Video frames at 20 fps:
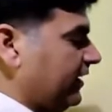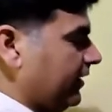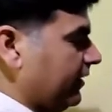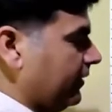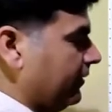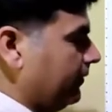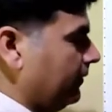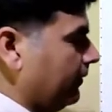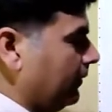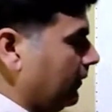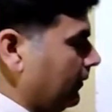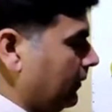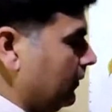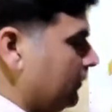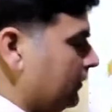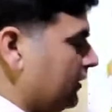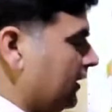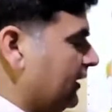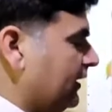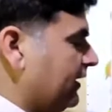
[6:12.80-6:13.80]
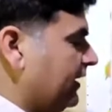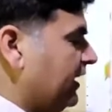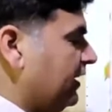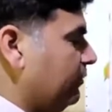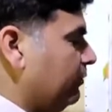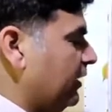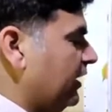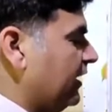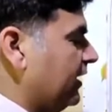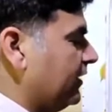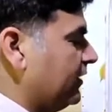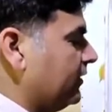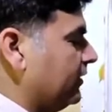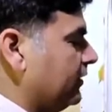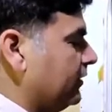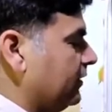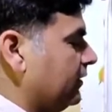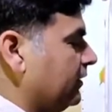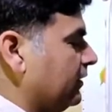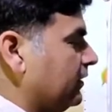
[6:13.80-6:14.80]
here 30
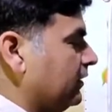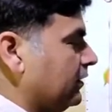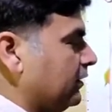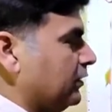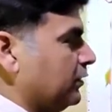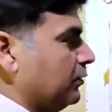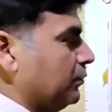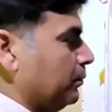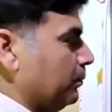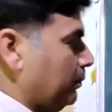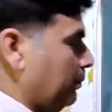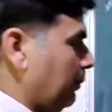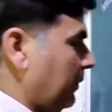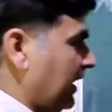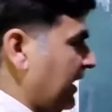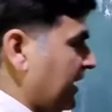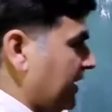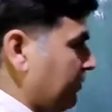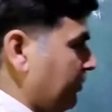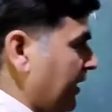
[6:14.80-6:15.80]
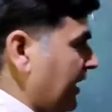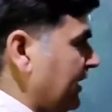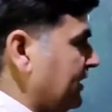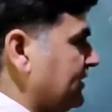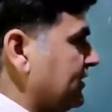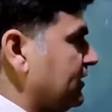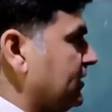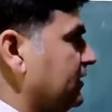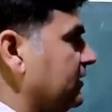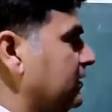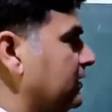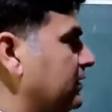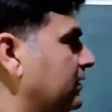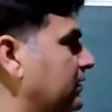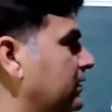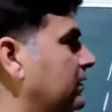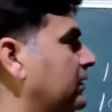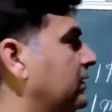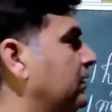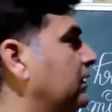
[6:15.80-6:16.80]
minute, minute means
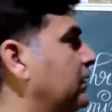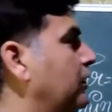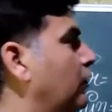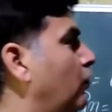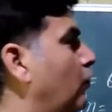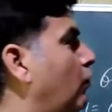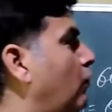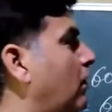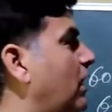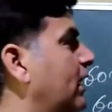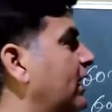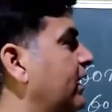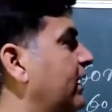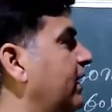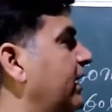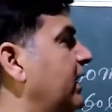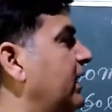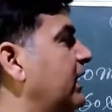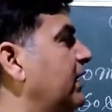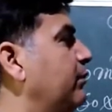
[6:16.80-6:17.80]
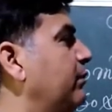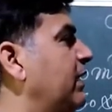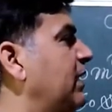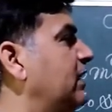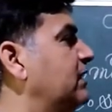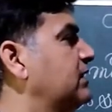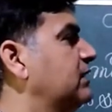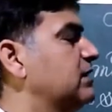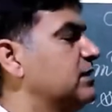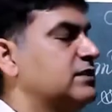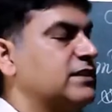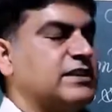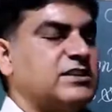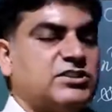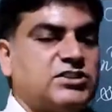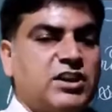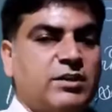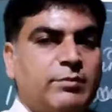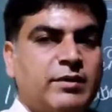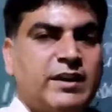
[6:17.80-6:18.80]
1 degree means
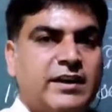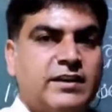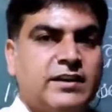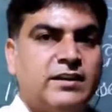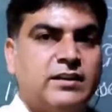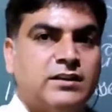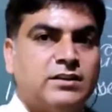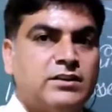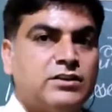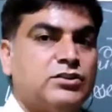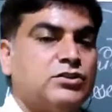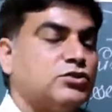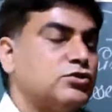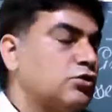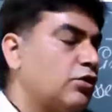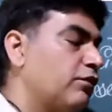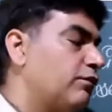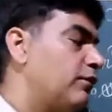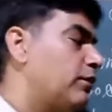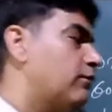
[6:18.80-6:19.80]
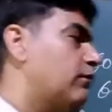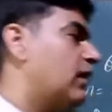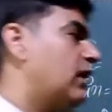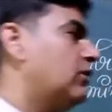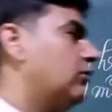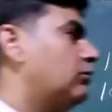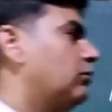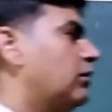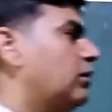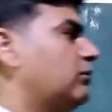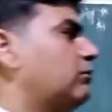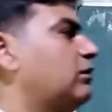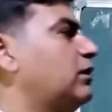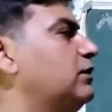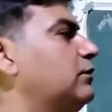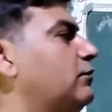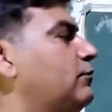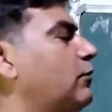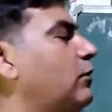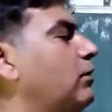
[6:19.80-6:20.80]
60 minutes. So if you want to
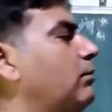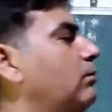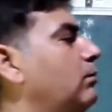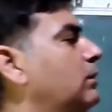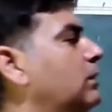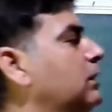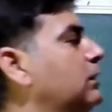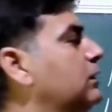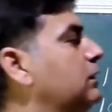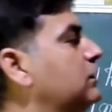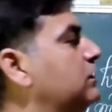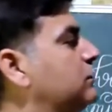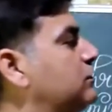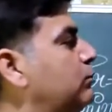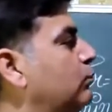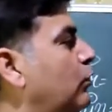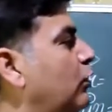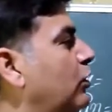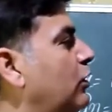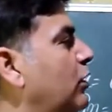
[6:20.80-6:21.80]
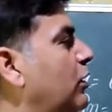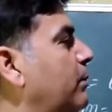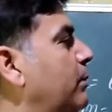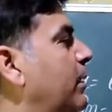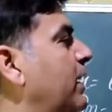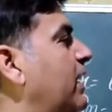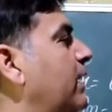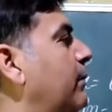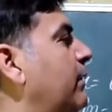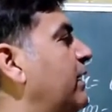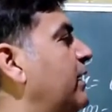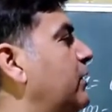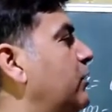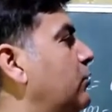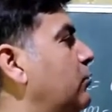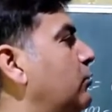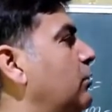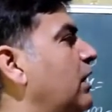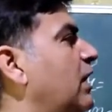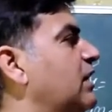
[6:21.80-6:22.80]
convert from smaller parameter
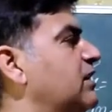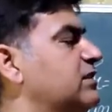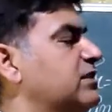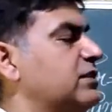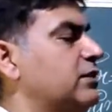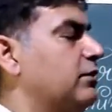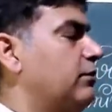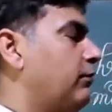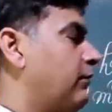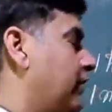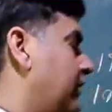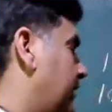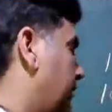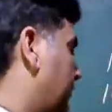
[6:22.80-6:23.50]
to larger, we